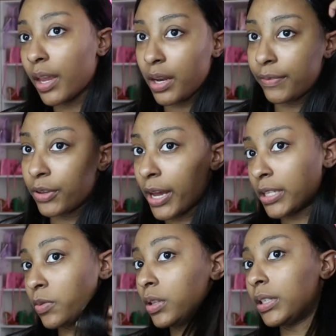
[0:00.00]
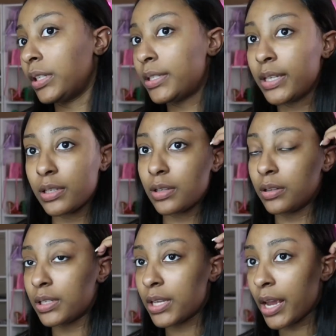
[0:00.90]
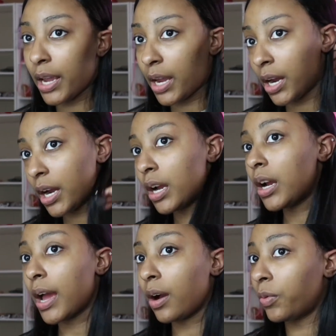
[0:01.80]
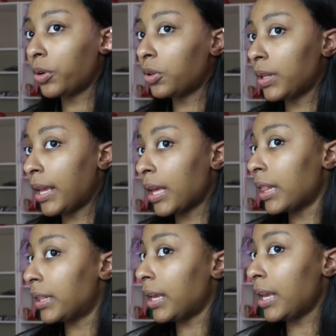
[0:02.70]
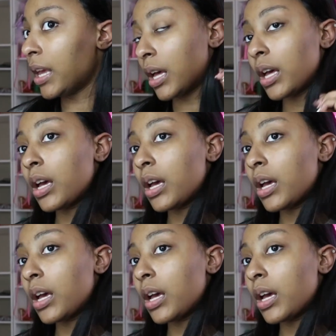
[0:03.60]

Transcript: And if you guys want the details on this hair, I will link the